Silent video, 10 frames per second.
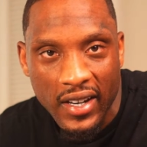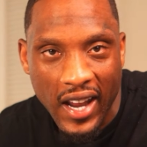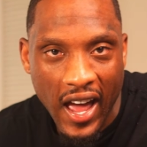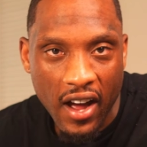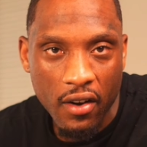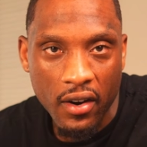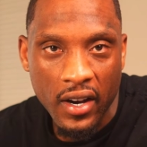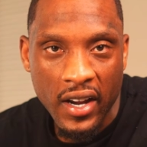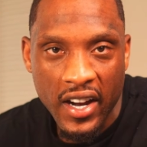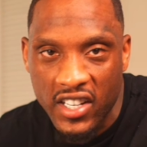Now,
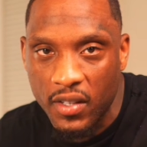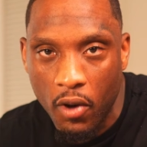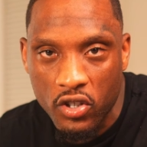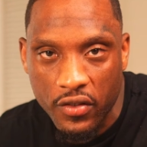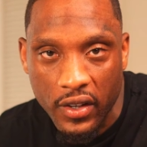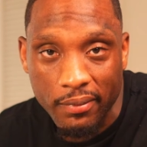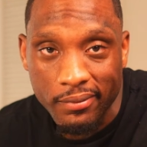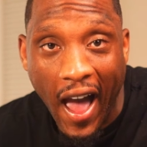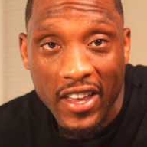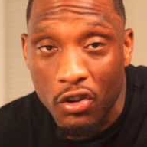here's the bones of it.
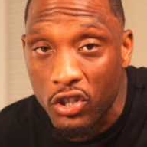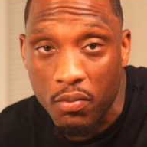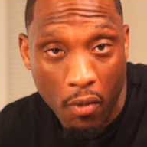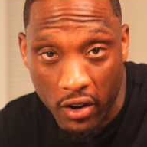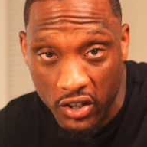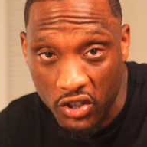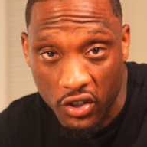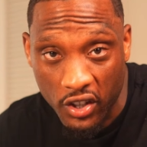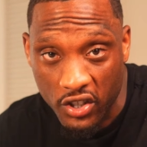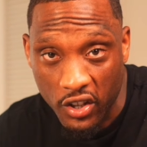I use market
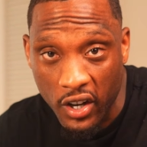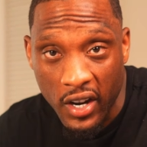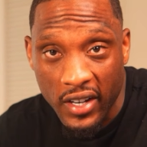structure